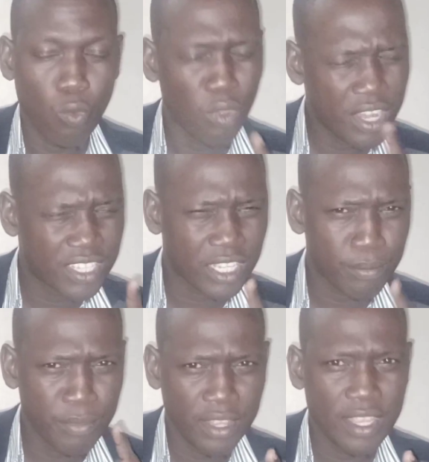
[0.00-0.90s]
What does
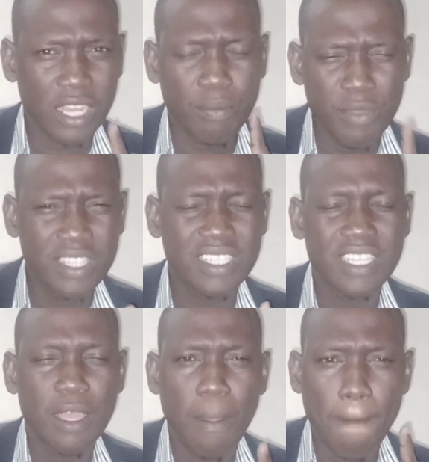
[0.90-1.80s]
that mean? That
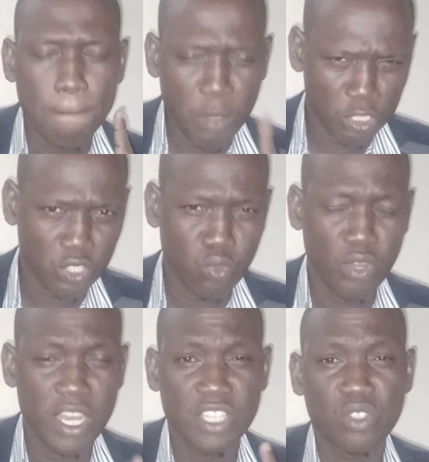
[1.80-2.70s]
means Moses
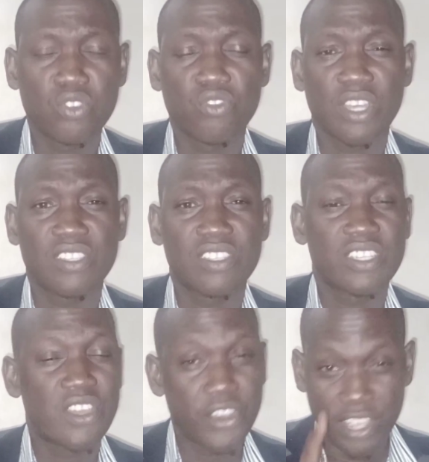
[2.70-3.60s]
Kuria does not
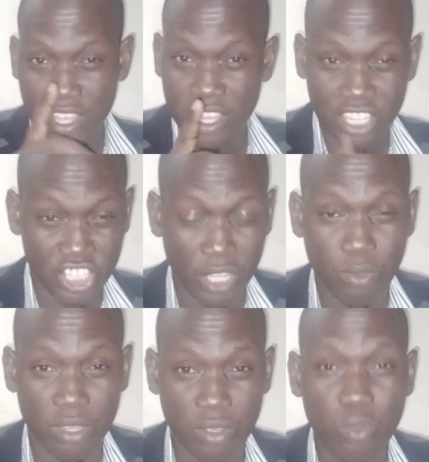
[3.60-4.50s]
trust Rigathi
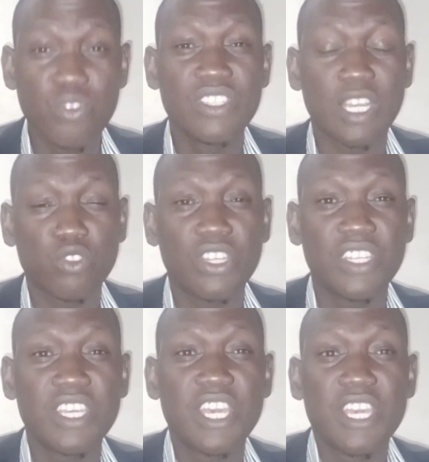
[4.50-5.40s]
Gachagua, who is
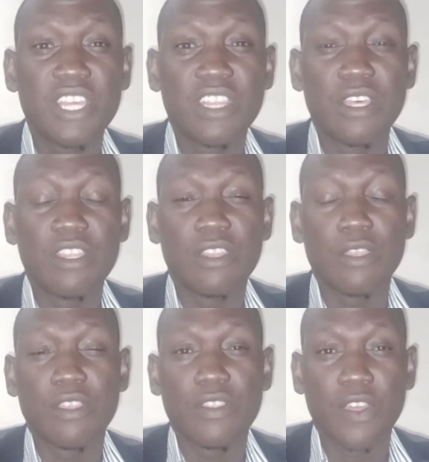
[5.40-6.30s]
actually
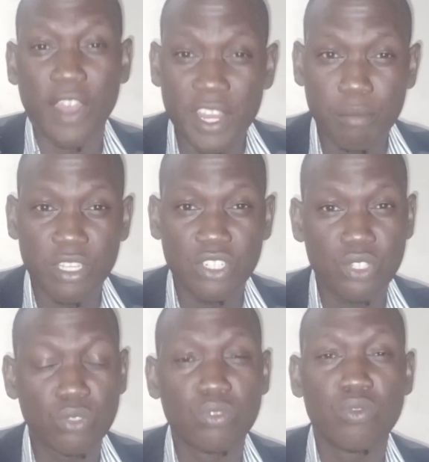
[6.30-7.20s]
the running mate
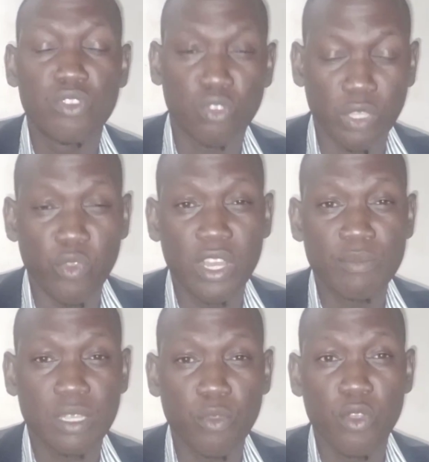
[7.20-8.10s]
to Dr. William
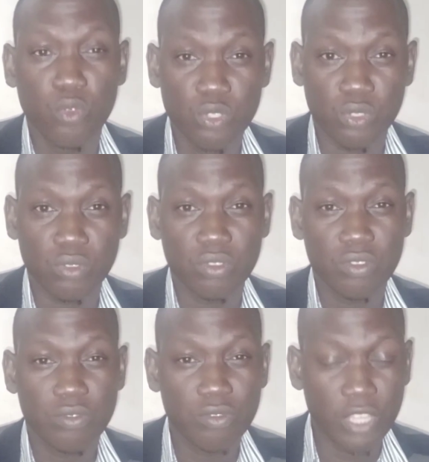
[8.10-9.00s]
Samoei Ruto
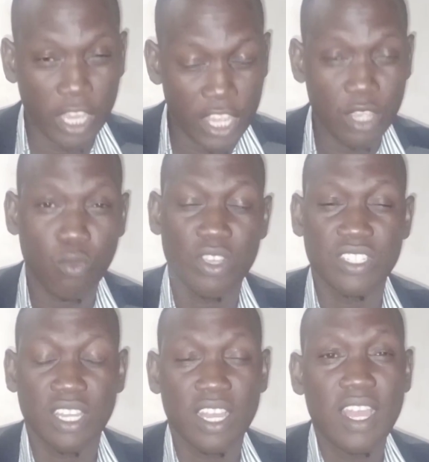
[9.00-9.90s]
with the Kenya
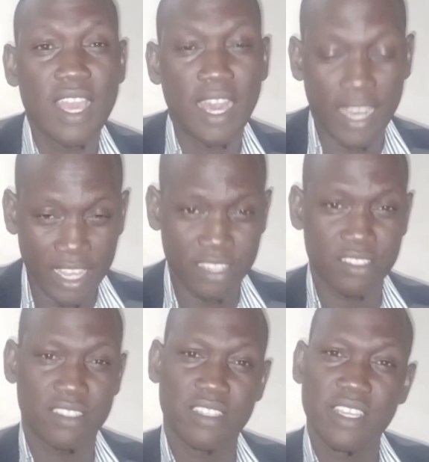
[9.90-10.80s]
Kwanza
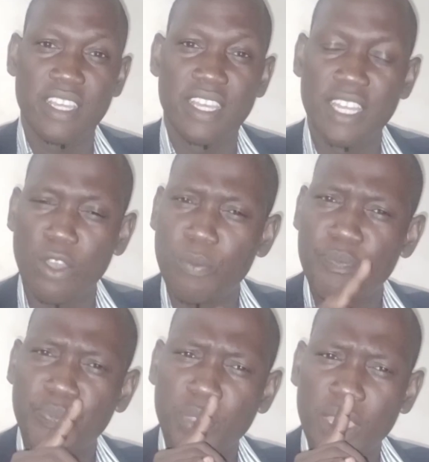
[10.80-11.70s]
Alliance.
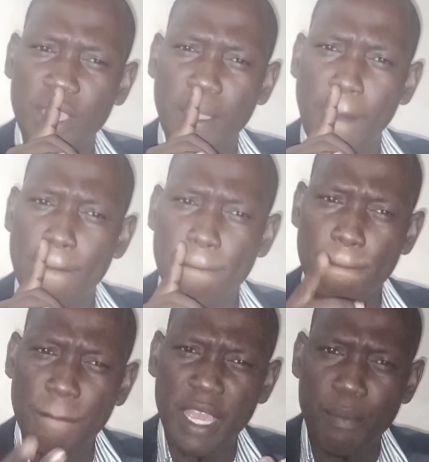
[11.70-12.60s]
Now,
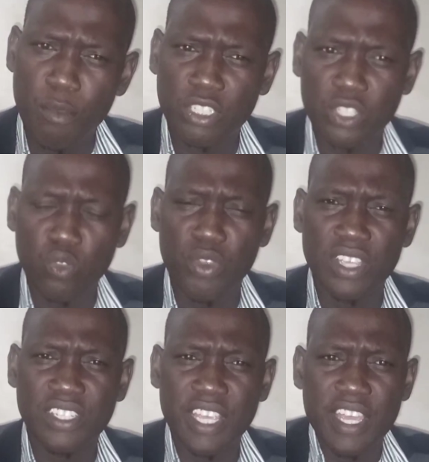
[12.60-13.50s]
by Moses
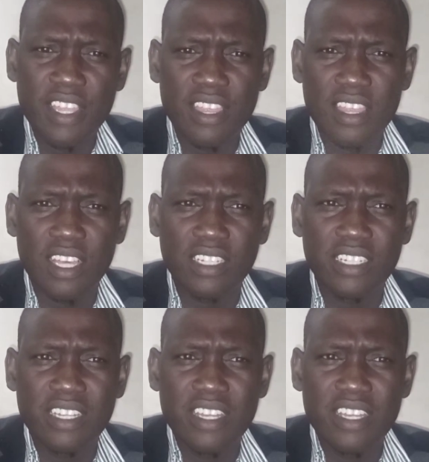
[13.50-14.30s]
Kuria saying that